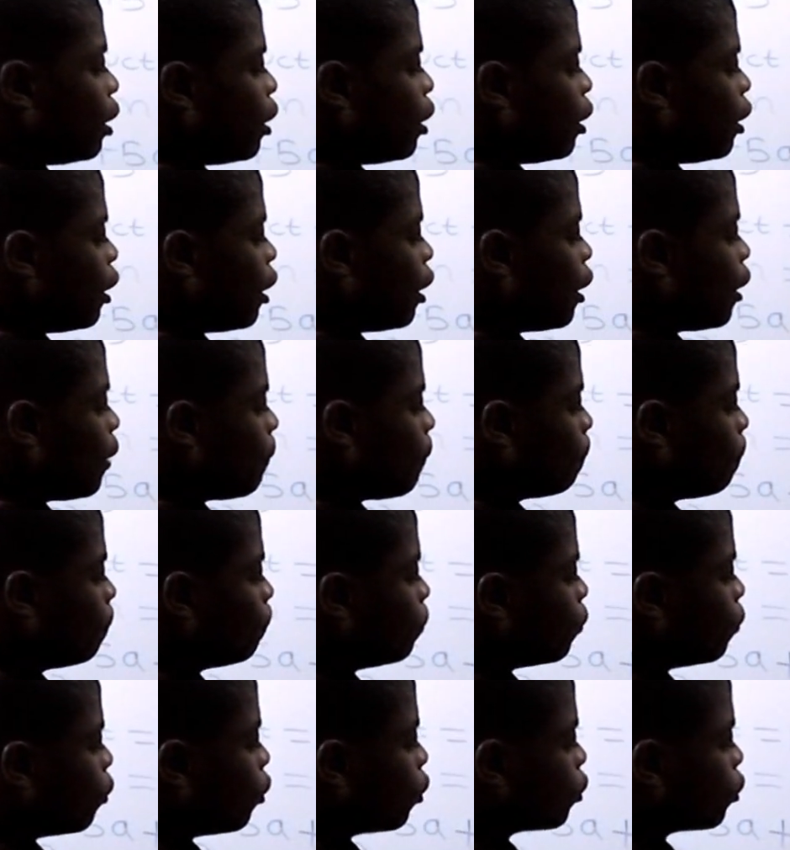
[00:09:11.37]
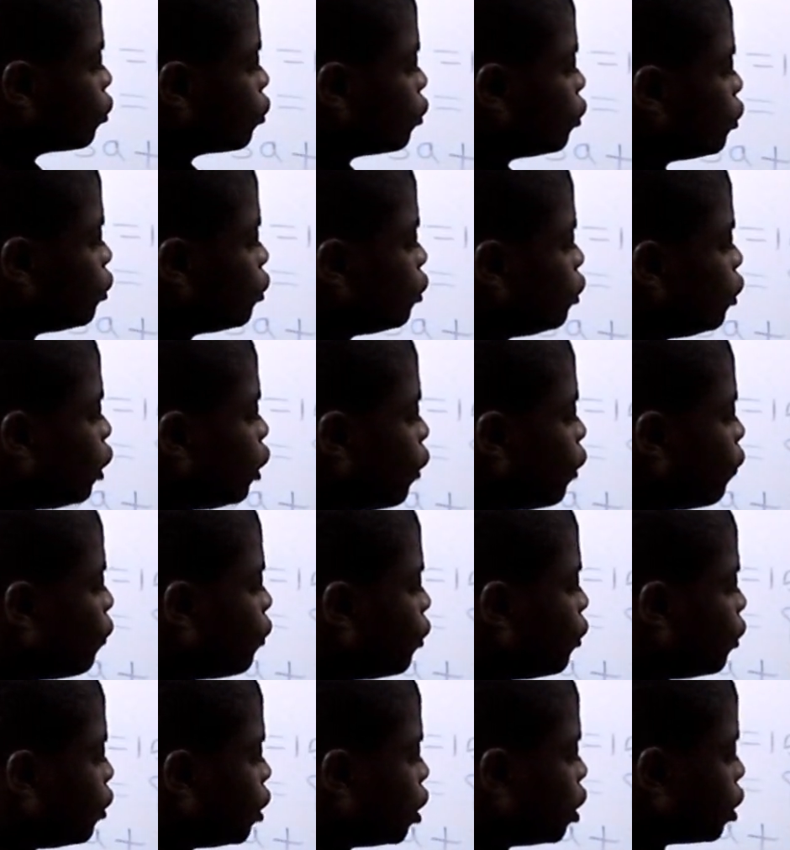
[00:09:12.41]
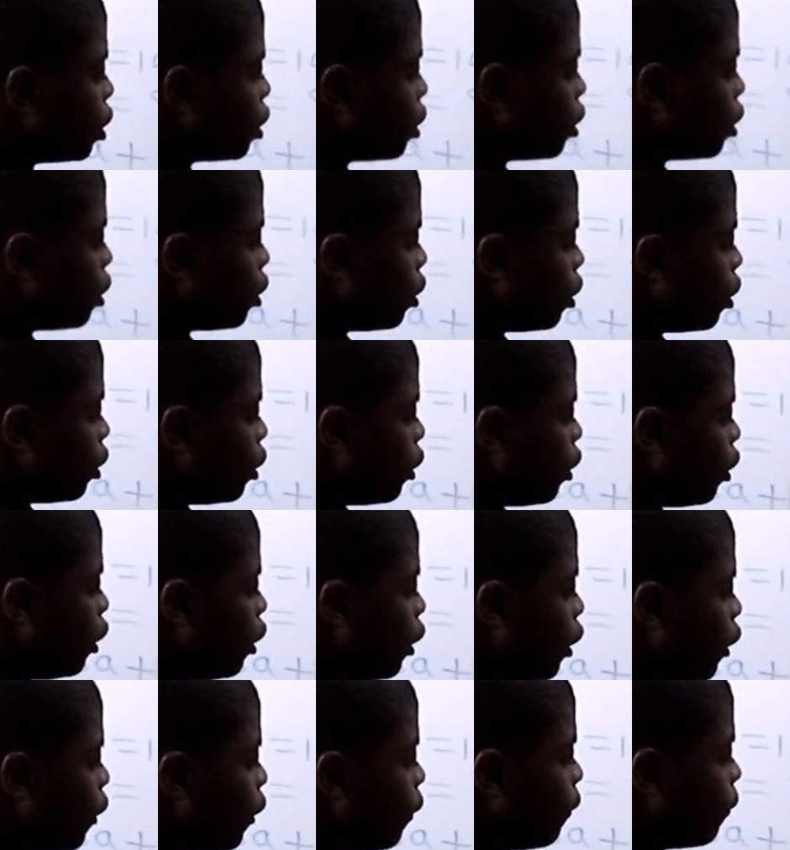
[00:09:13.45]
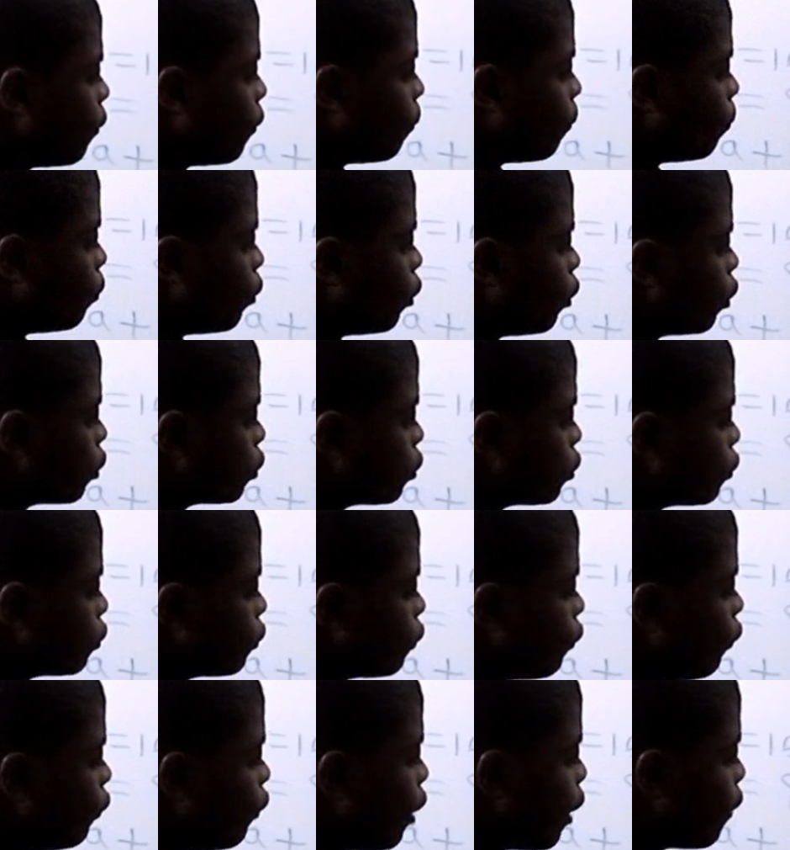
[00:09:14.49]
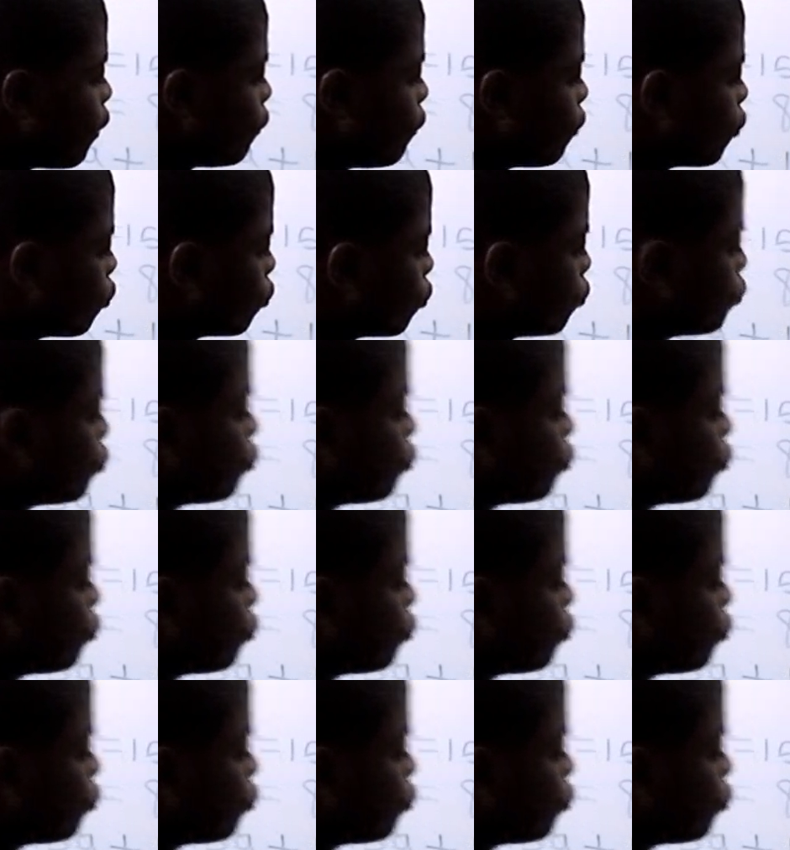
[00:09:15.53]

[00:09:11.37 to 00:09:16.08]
a plus 3, a plus 5.